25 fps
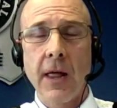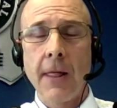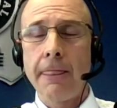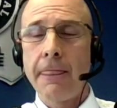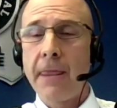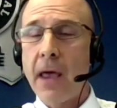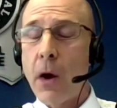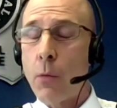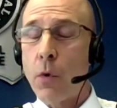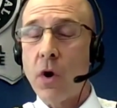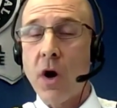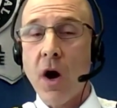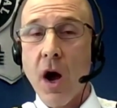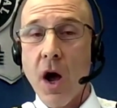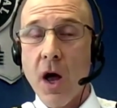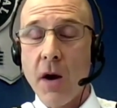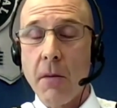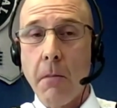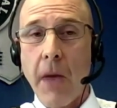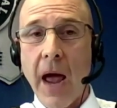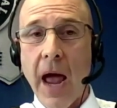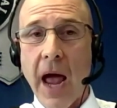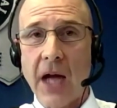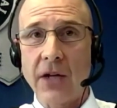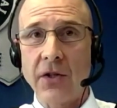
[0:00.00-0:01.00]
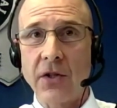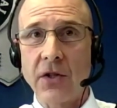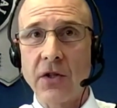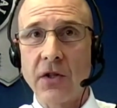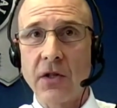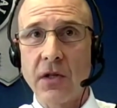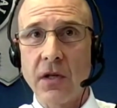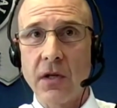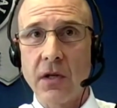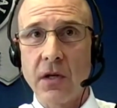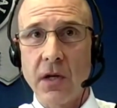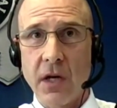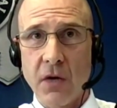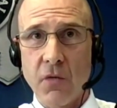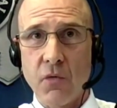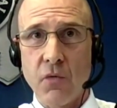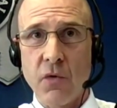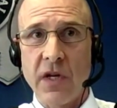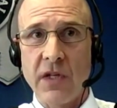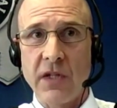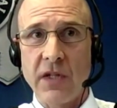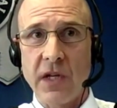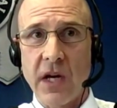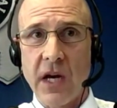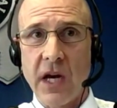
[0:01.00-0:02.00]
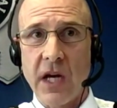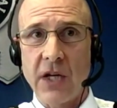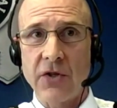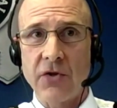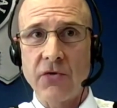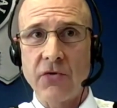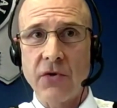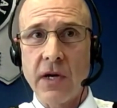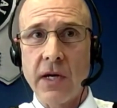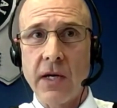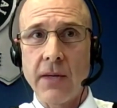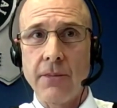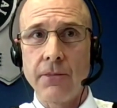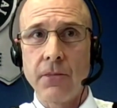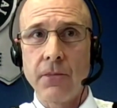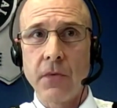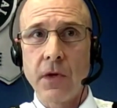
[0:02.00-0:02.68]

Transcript: that were unmatched in recent history.